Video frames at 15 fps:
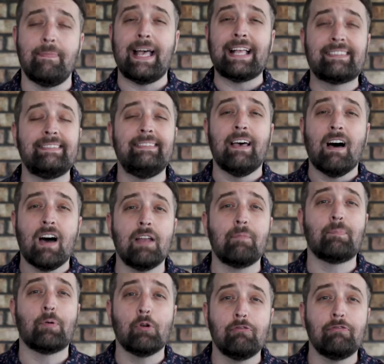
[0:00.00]
That's
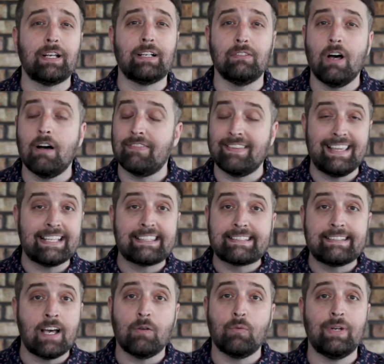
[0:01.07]
not perfect love, and that's
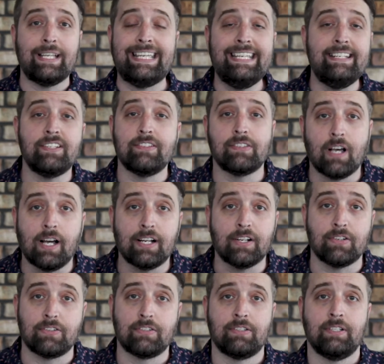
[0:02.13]
not what he
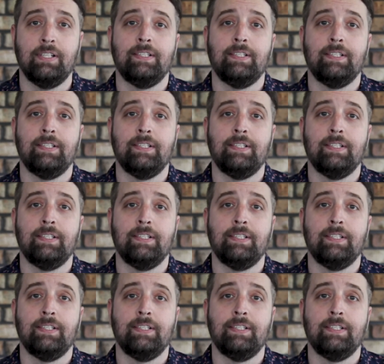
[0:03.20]
desires.